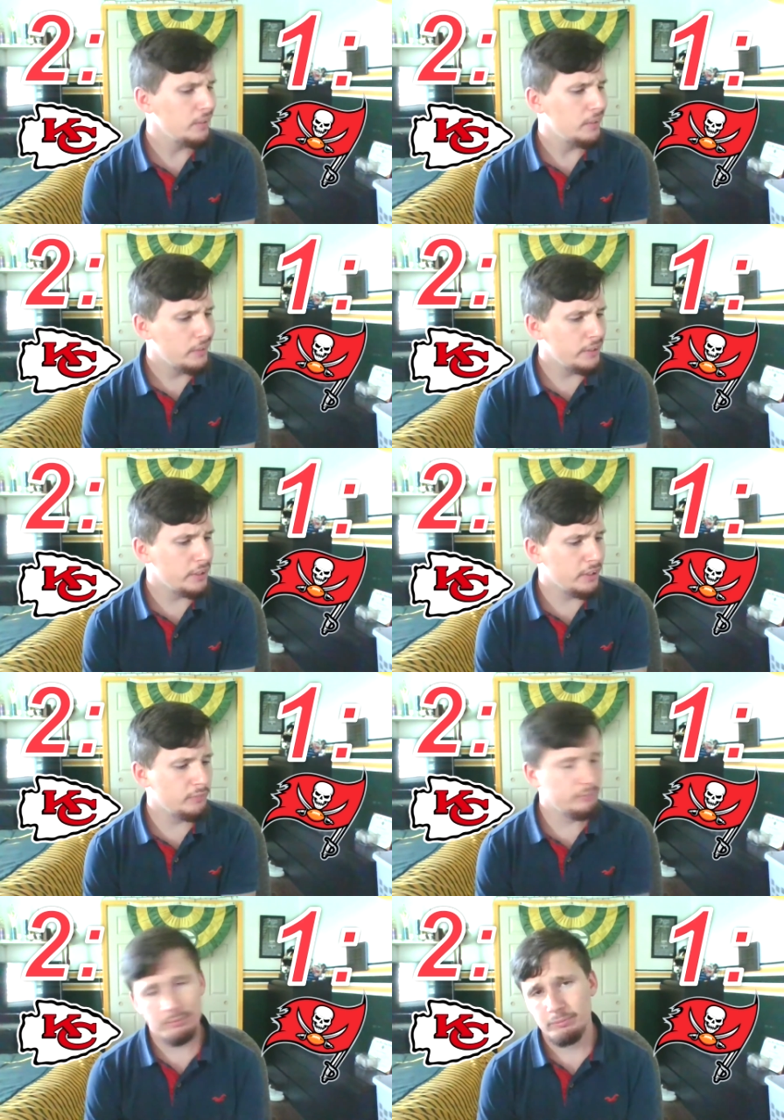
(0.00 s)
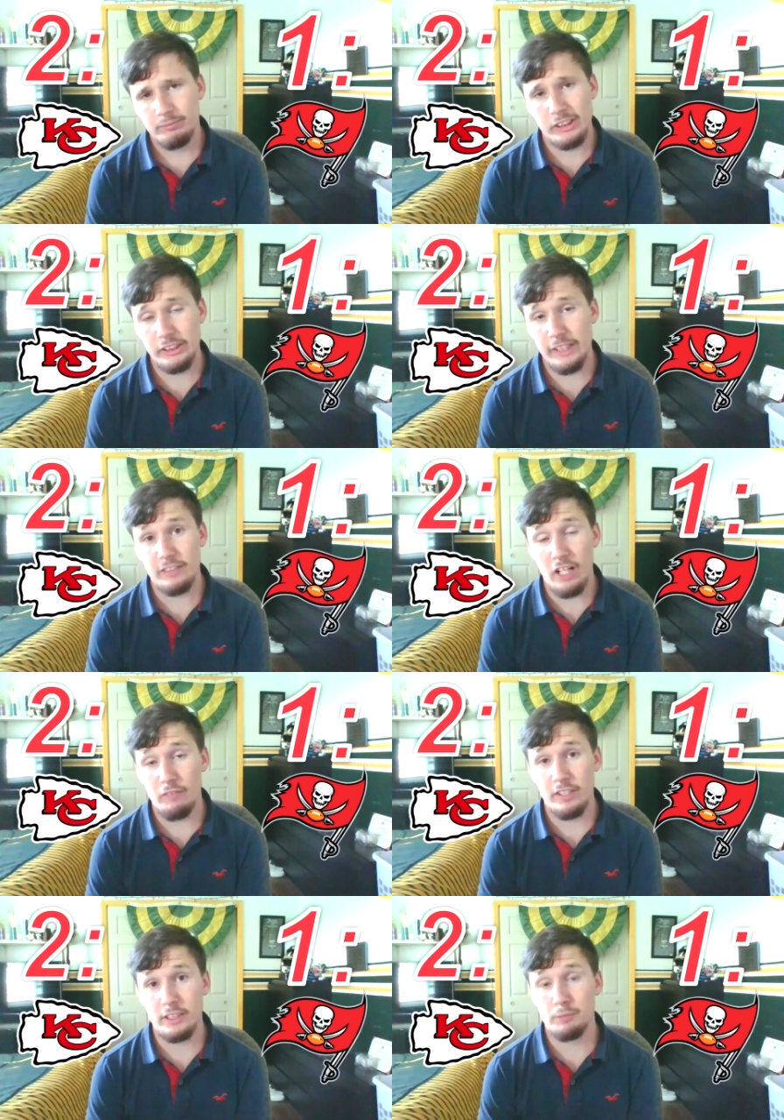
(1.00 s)
you know, this Chiefs
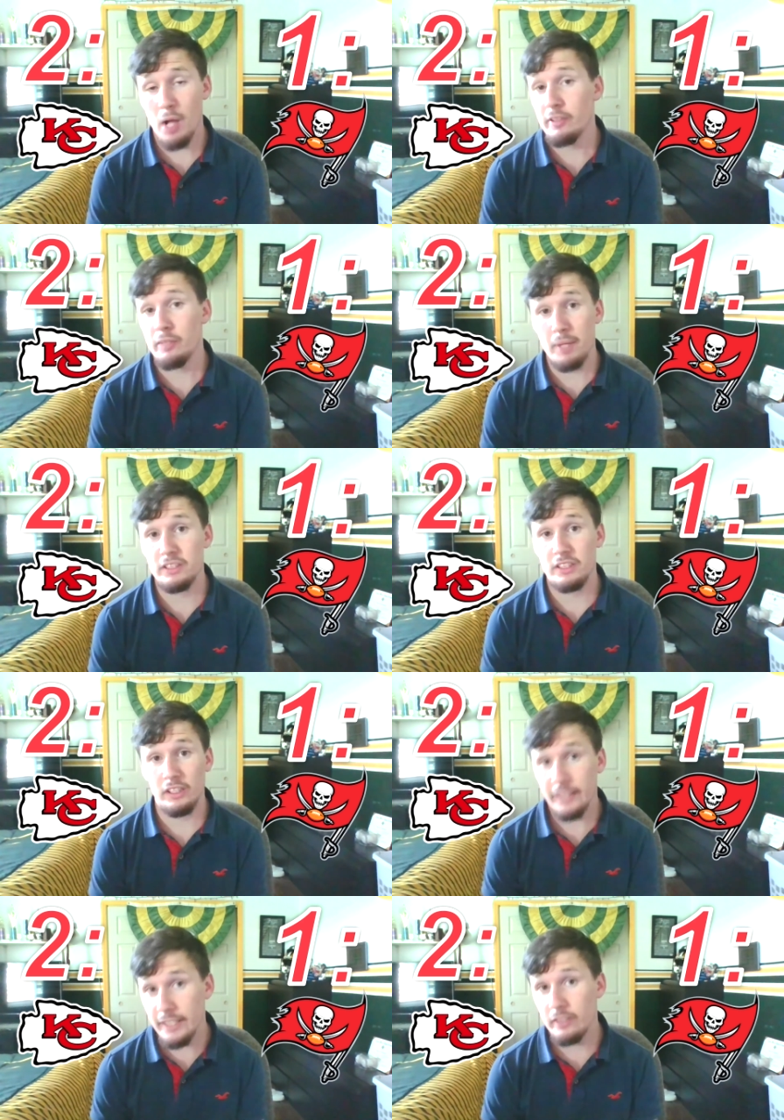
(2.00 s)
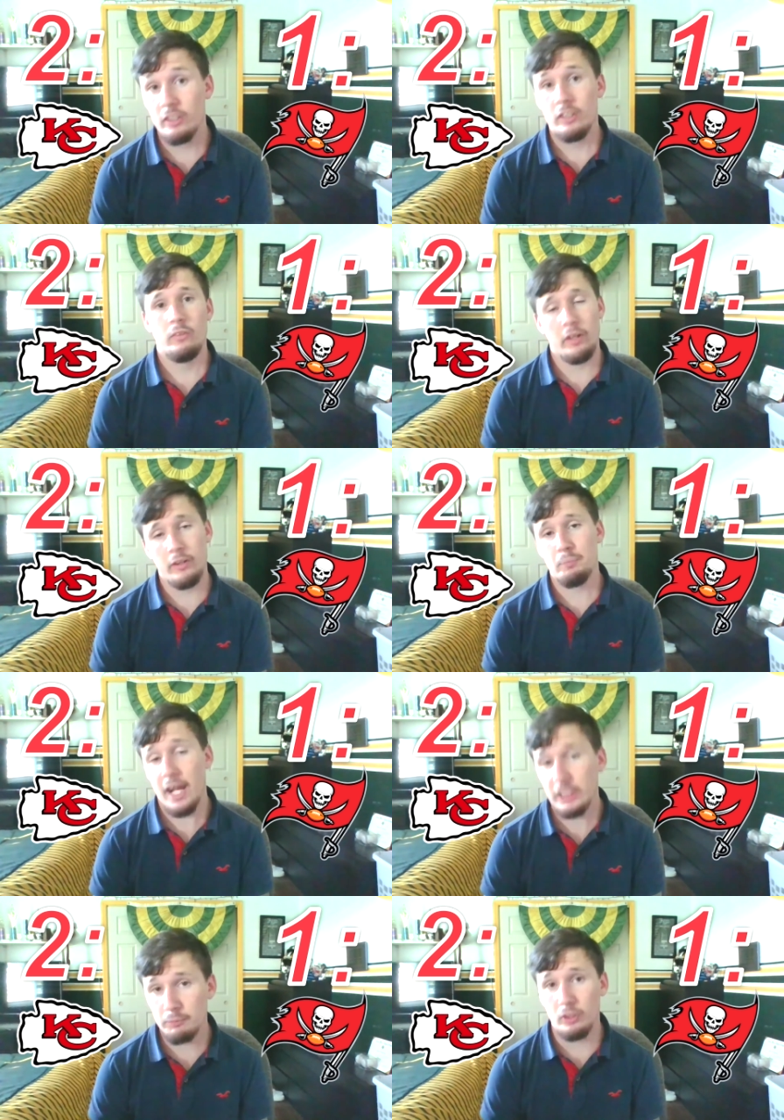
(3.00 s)
offense is probably the best in the league with
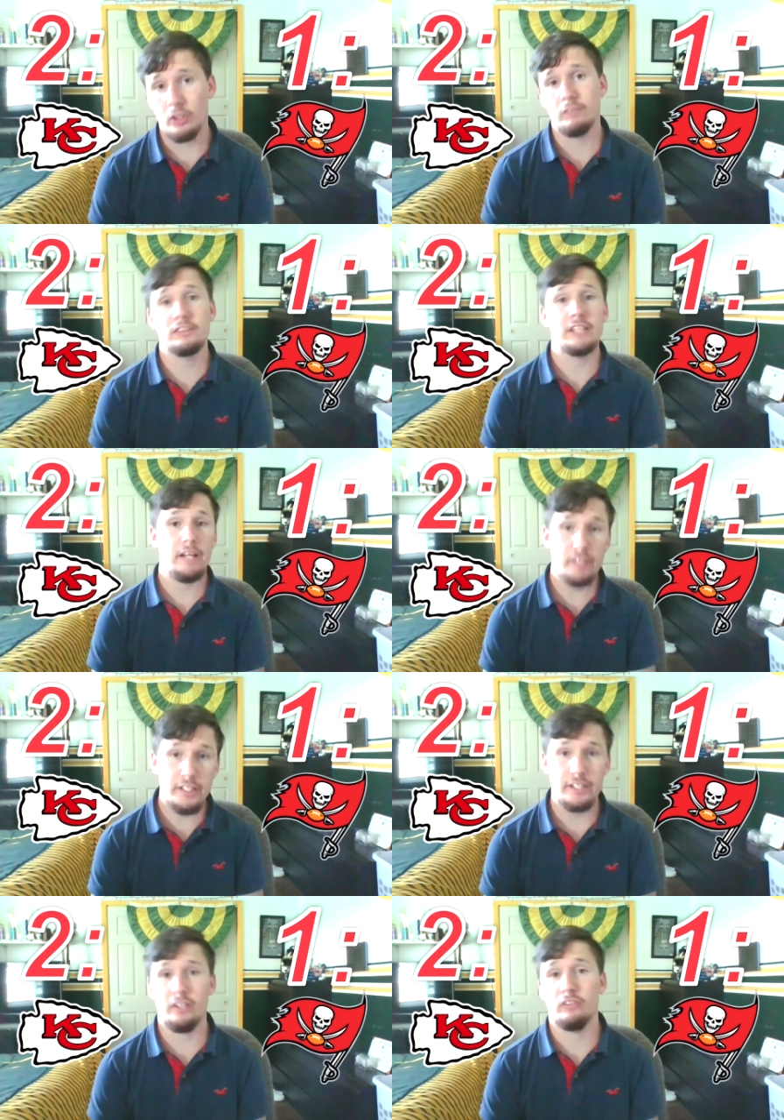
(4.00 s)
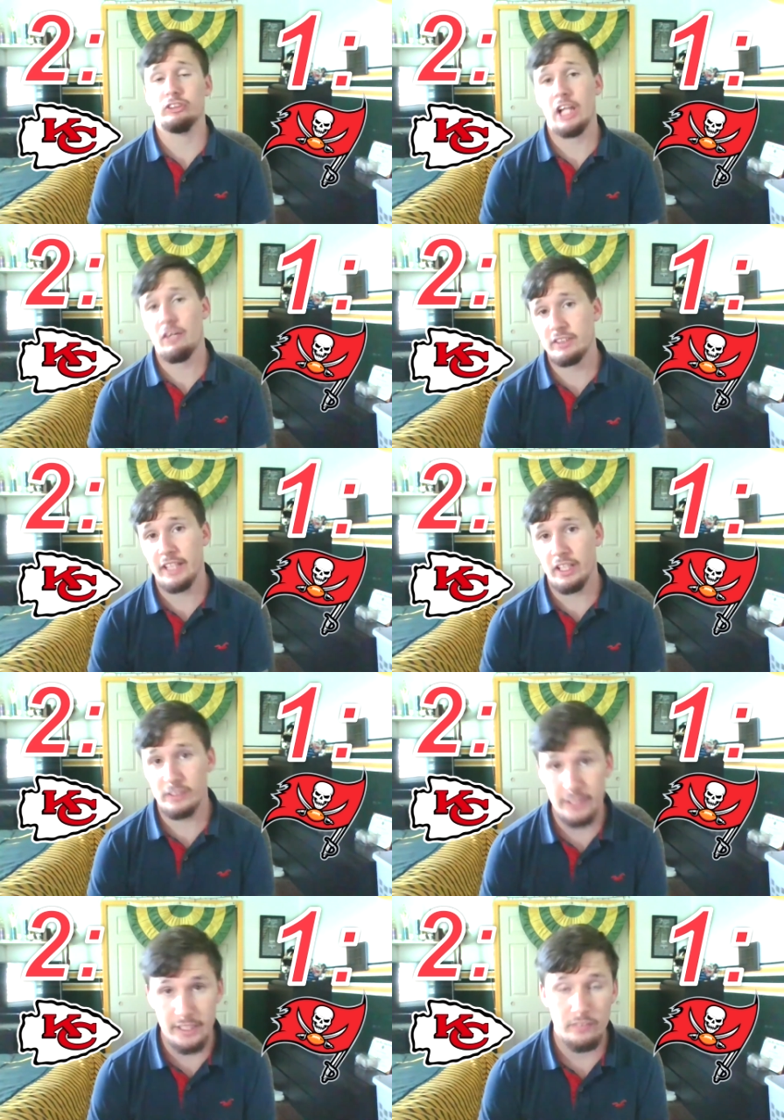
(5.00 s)
Patrick Mahomes, Tyreek Hill, Travis
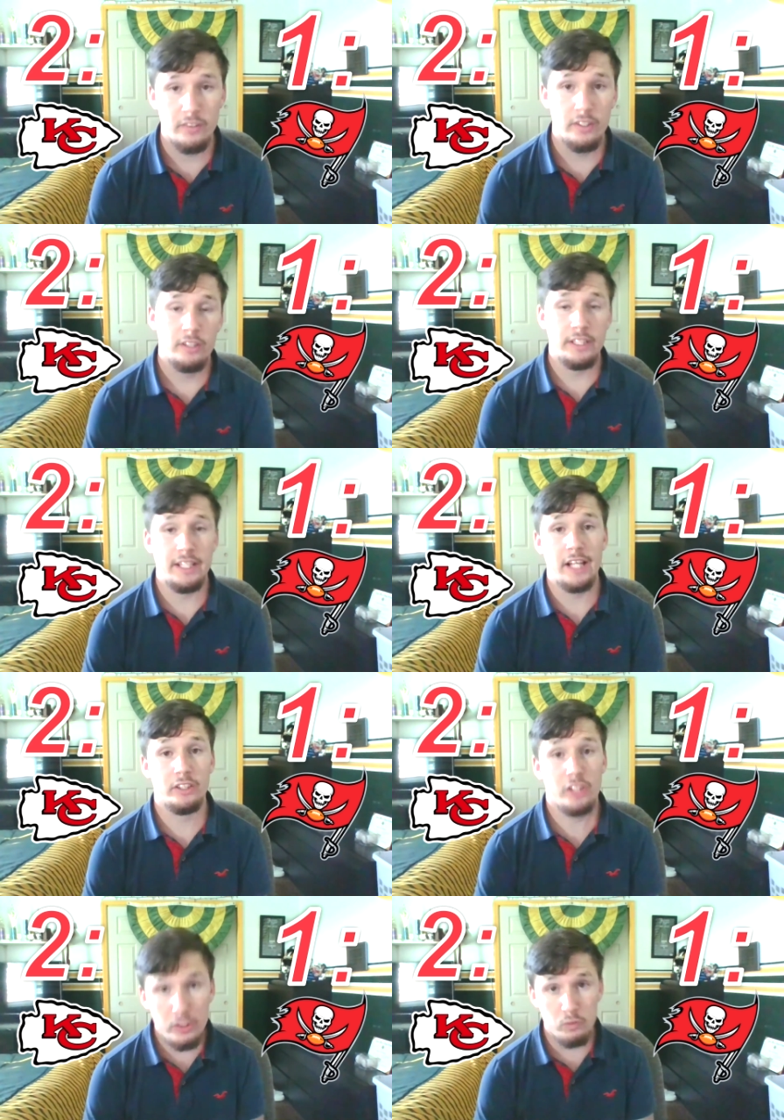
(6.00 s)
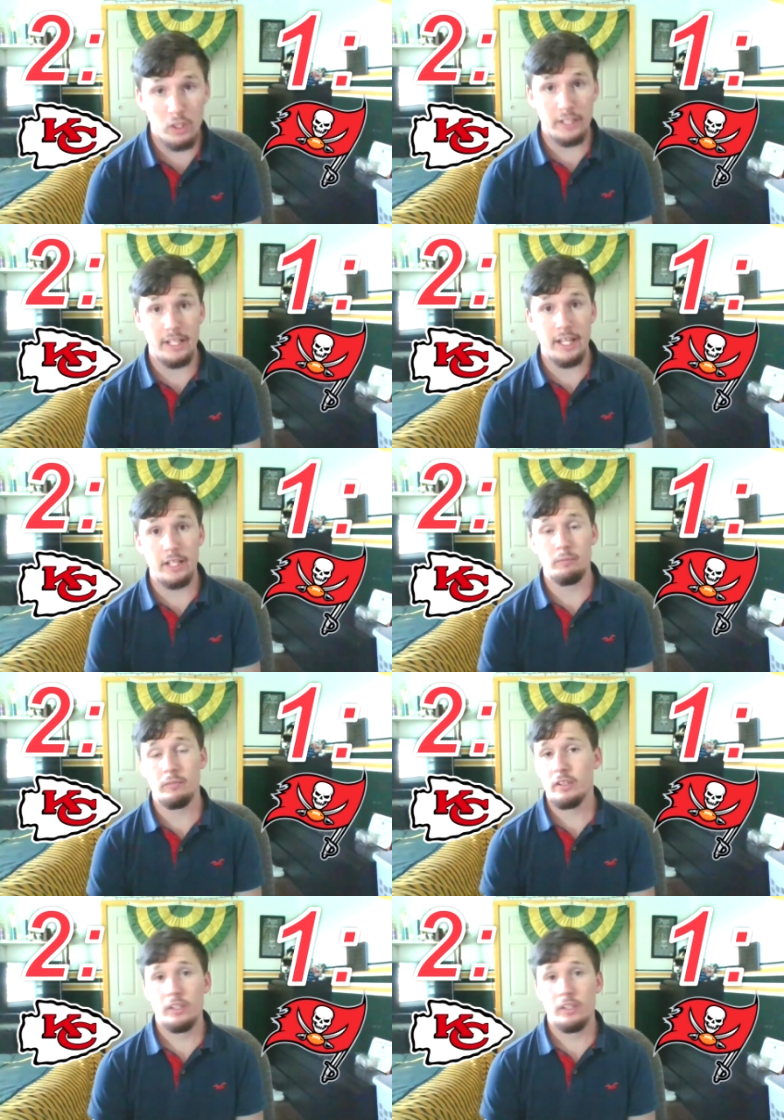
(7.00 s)
Kelce. They got a good running game.